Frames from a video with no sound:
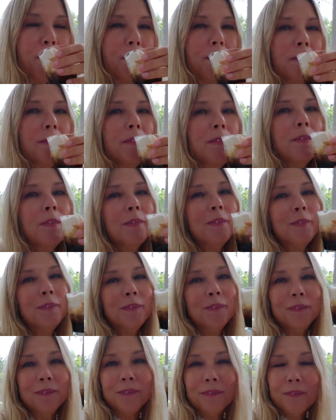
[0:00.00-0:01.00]

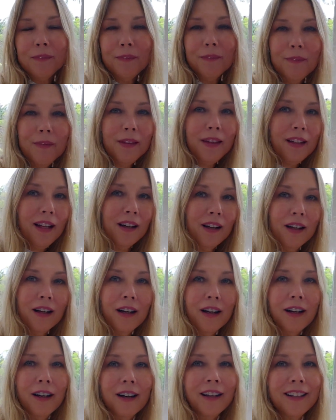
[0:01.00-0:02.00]

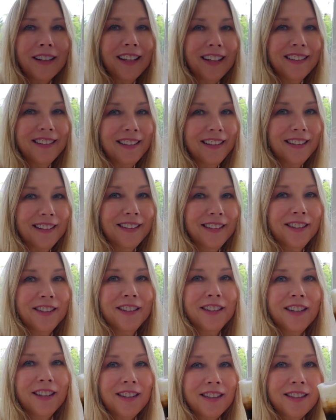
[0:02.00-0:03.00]
This is
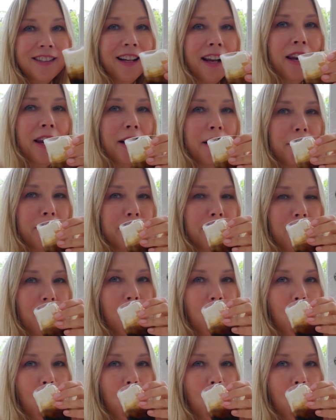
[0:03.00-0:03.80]
just the life.